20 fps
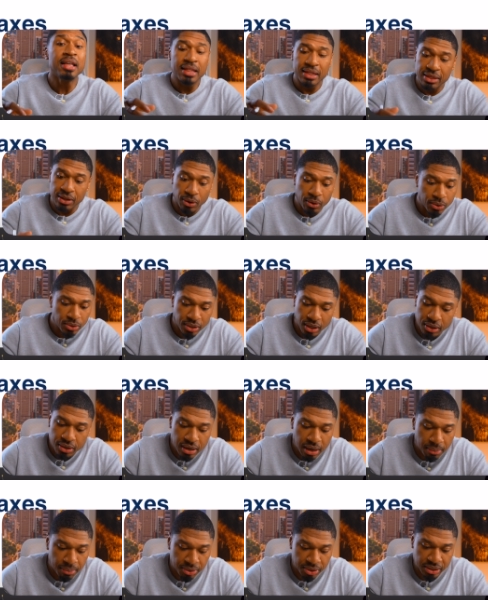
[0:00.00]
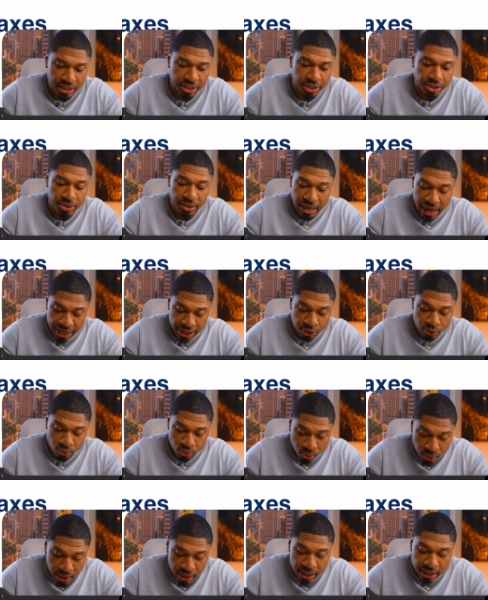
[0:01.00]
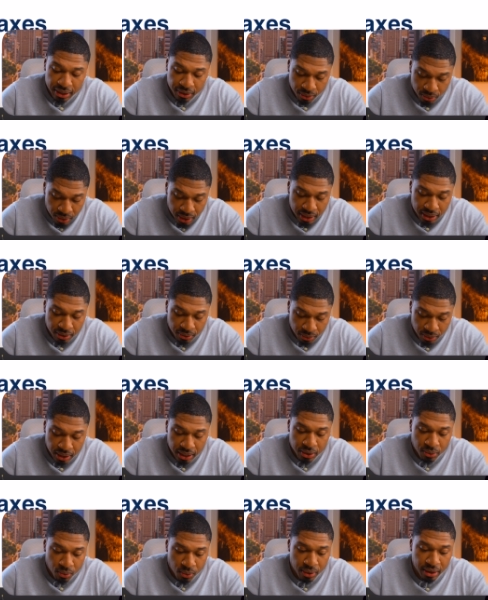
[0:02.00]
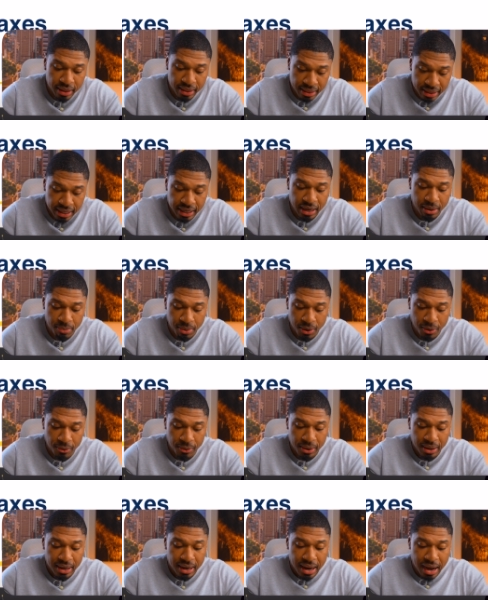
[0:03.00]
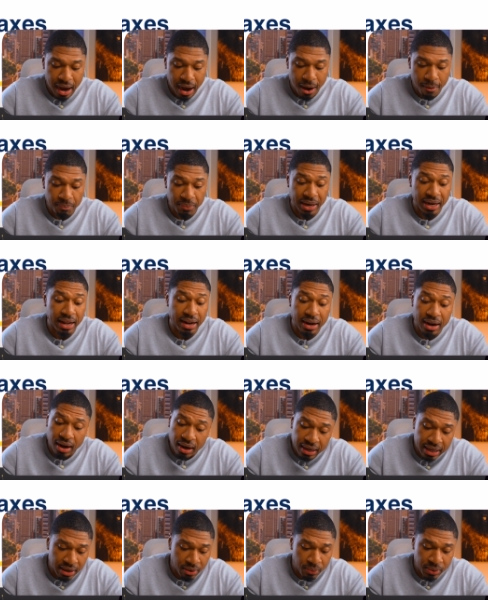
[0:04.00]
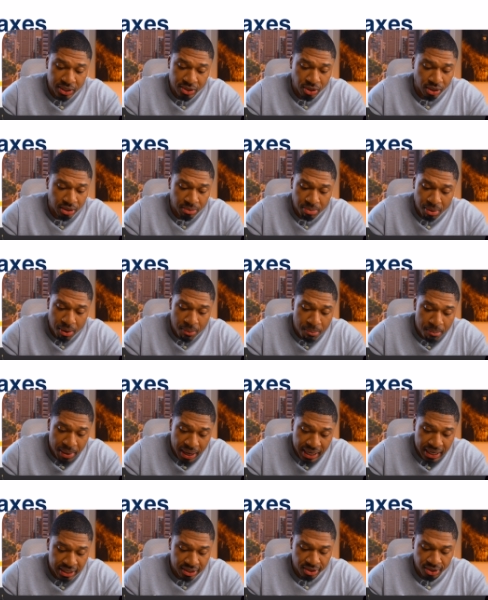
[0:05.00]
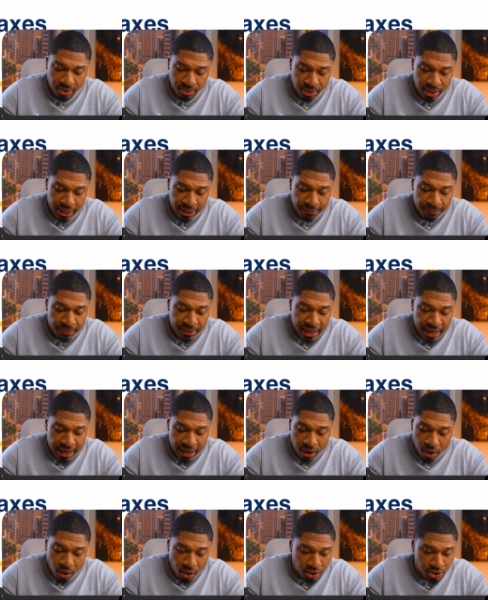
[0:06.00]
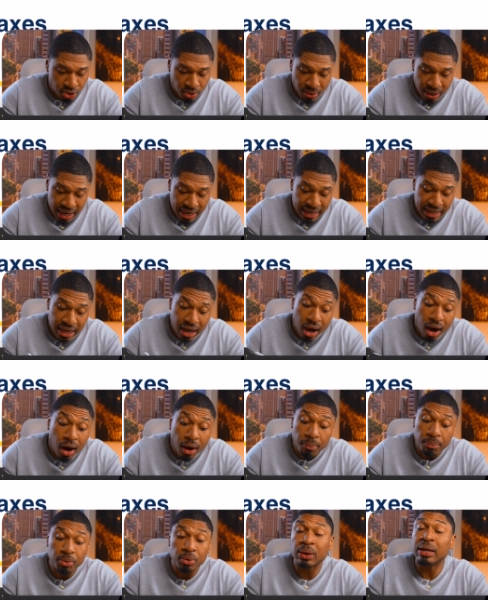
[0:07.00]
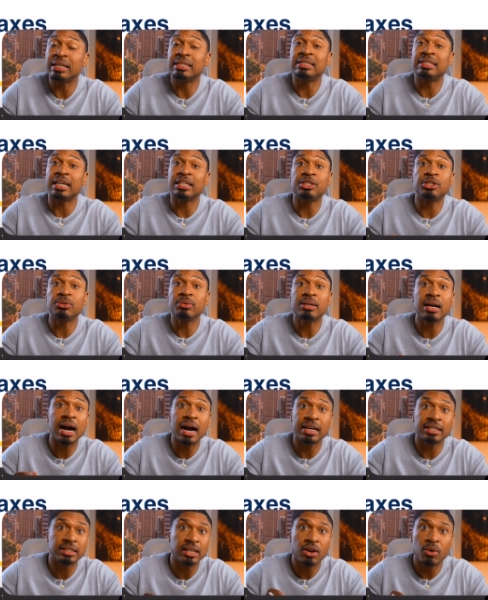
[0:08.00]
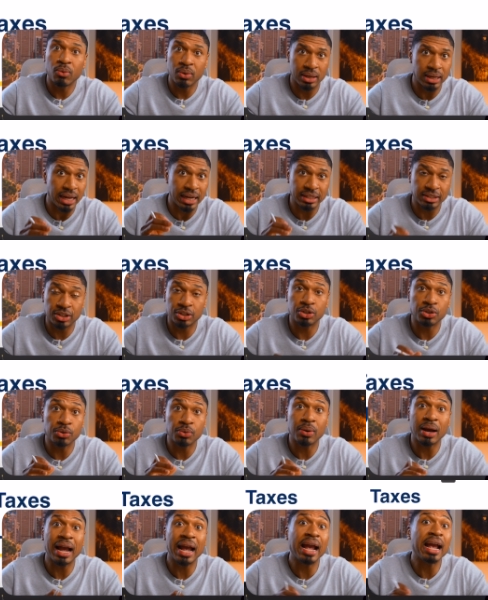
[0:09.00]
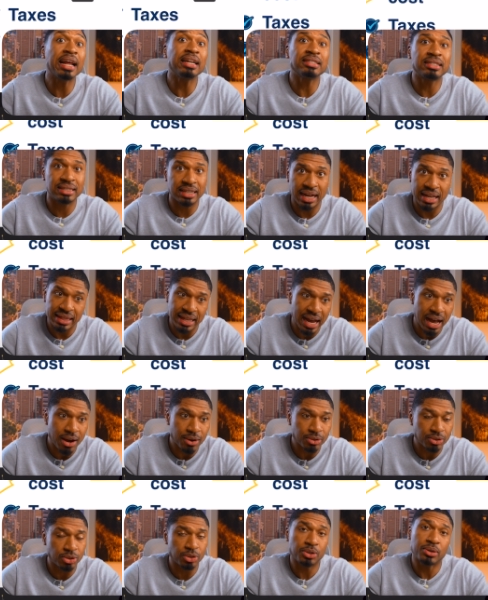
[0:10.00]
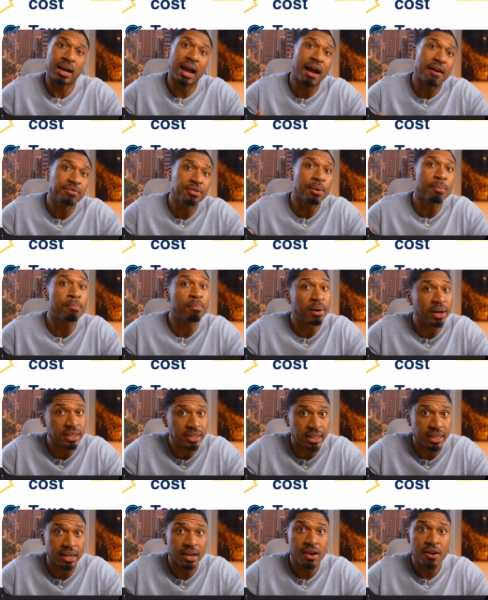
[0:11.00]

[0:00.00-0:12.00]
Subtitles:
those are numbers that you guys really want to think about. And then again, we talked about maintenance already, and then also any upgrades that you guys would like to do inside the house. So you have to budget